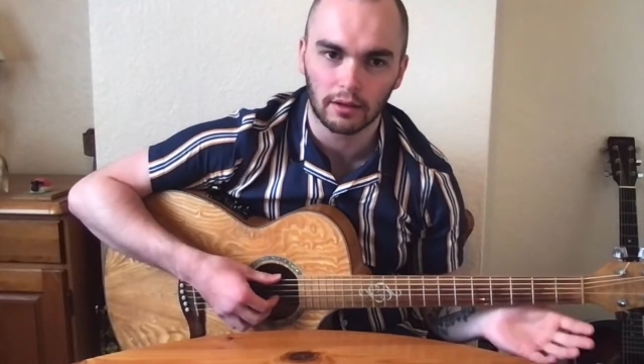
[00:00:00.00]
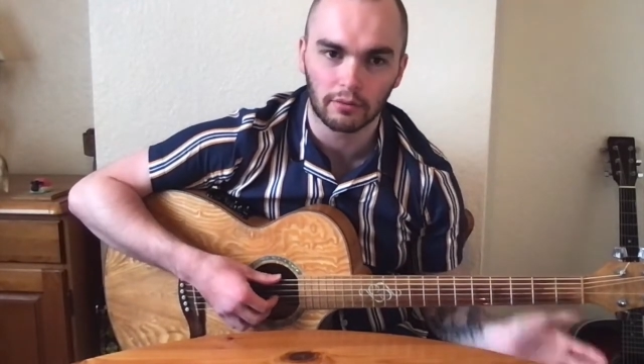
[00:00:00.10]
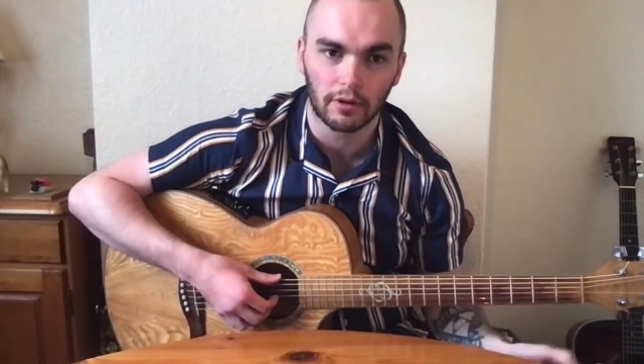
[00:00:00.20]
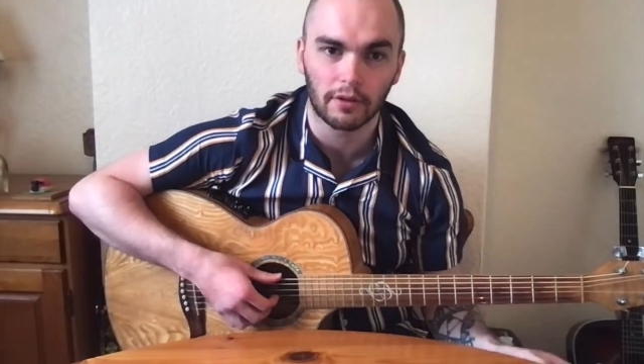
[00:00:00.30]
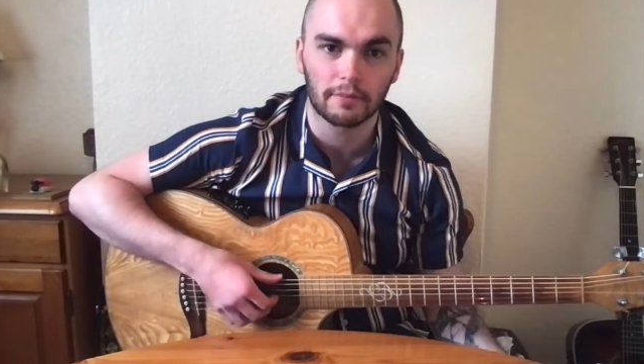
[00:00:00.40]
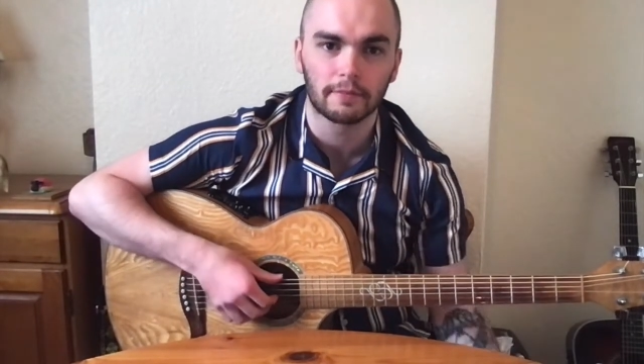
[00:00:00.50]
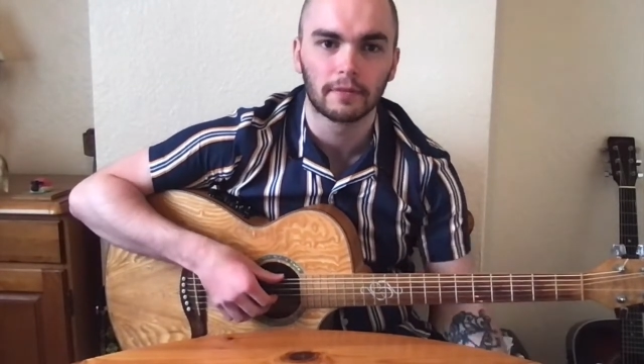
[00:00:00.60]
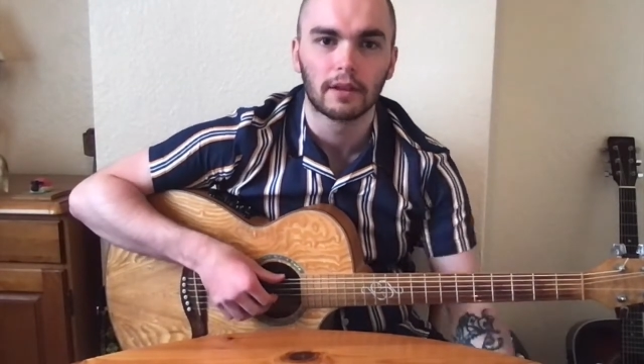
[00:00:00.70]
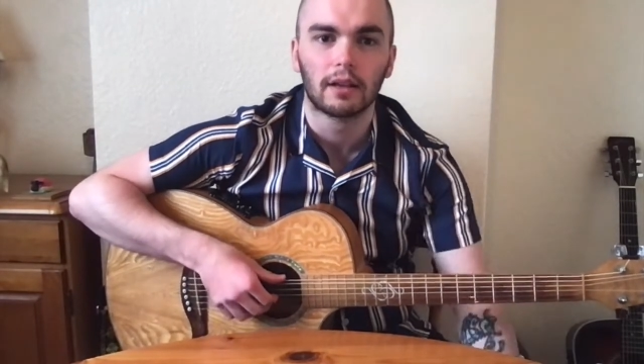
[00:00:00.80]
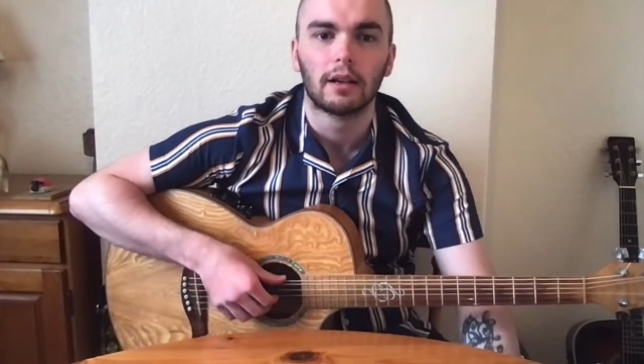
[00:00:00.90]
rhythm.
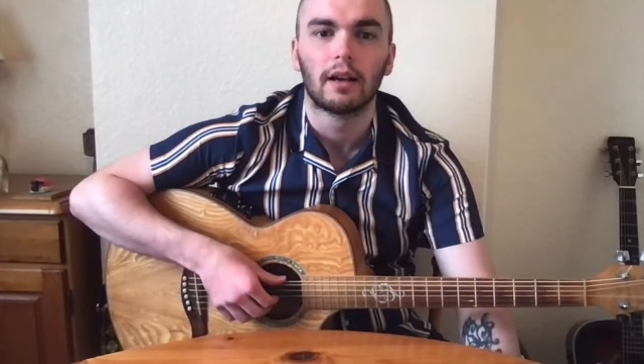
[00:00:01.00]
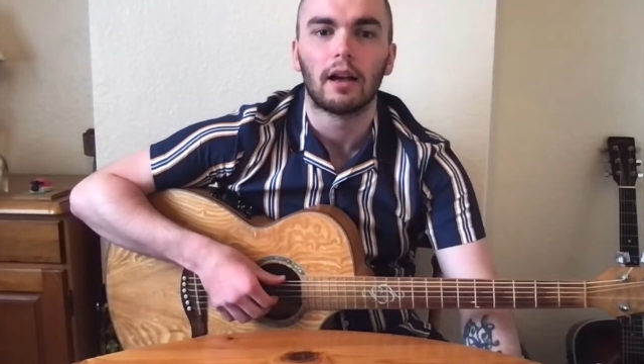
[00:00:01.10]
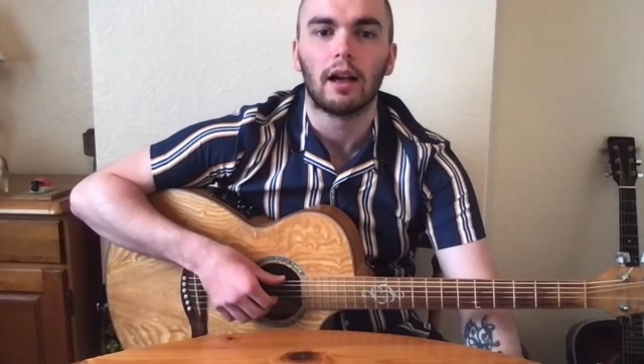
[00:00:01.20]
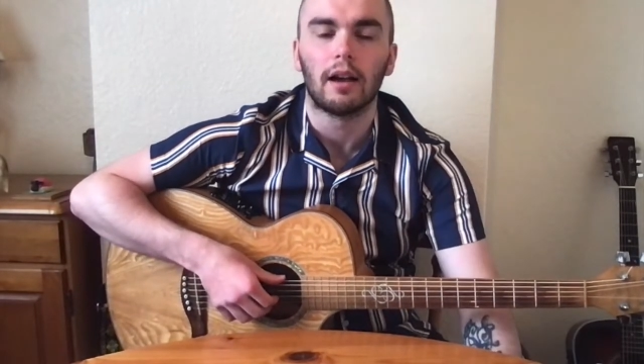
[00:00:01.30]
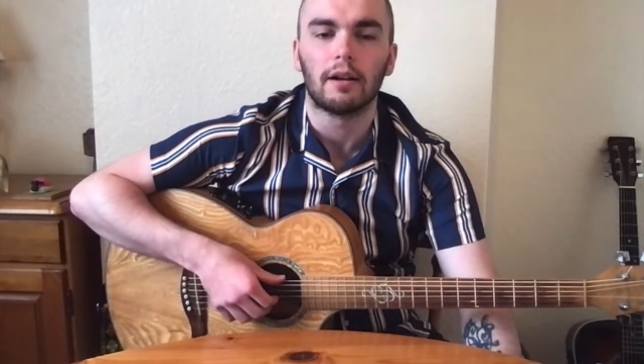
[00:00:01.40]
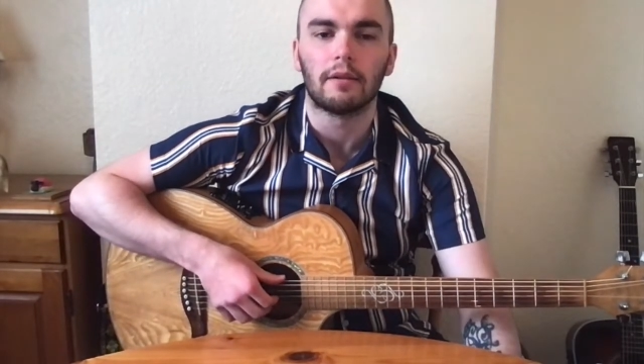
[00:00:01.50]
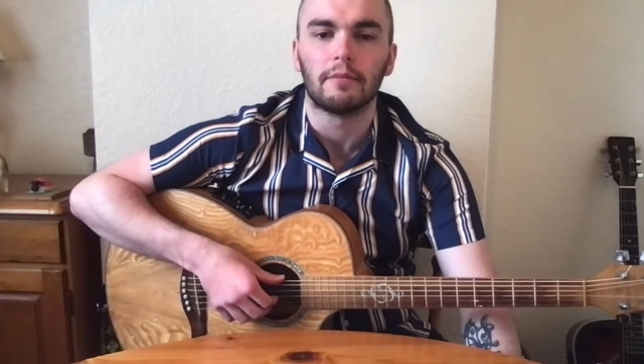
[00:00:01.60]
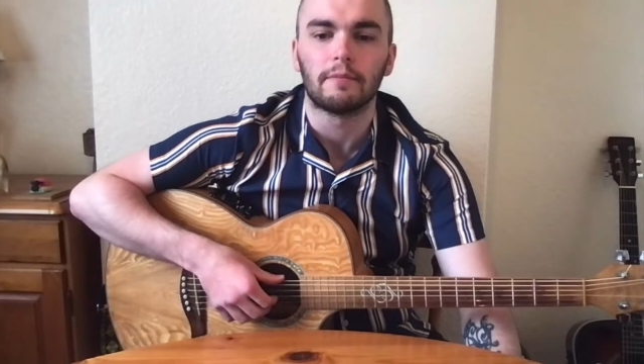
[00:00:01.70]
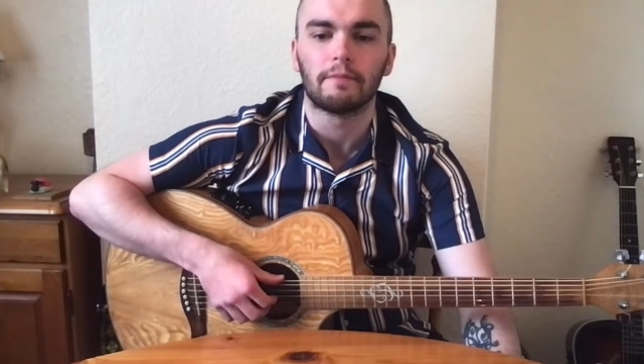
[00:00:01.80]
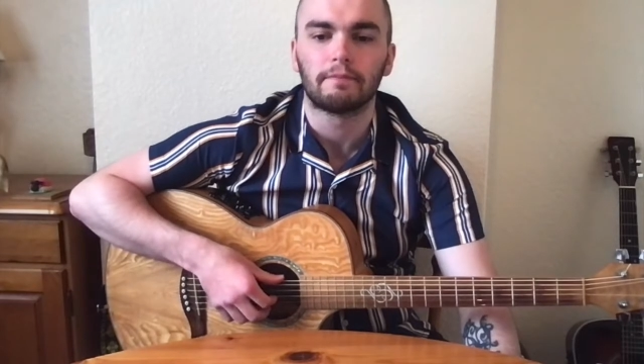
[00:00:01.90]

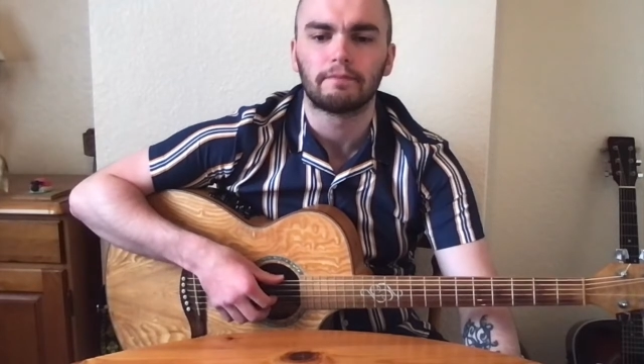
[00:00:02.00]
And